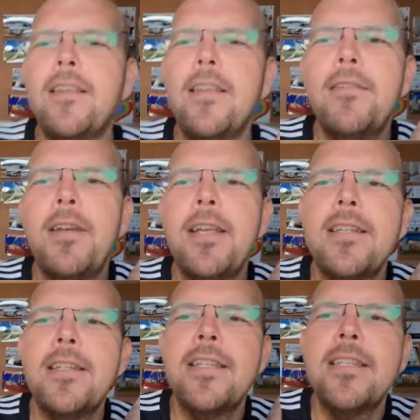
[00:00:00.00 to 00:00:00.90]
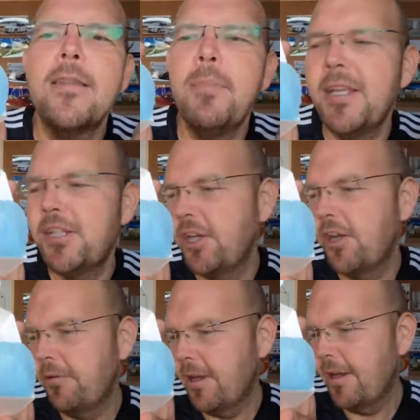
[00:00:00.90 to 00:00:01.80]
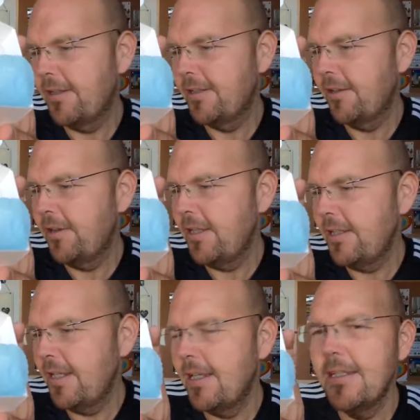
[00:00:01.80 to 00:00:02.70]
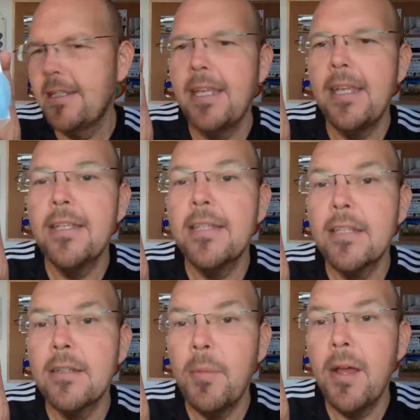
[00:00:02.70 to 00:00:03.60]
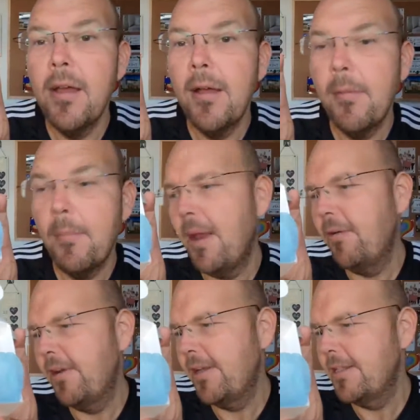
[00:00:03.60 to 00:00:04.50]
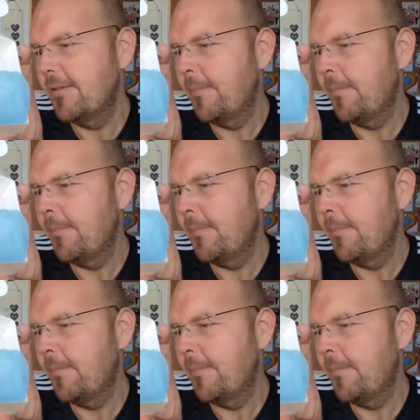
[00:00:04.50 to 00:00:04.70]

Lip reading: is. It's the big show, guys. So this is the summer berries.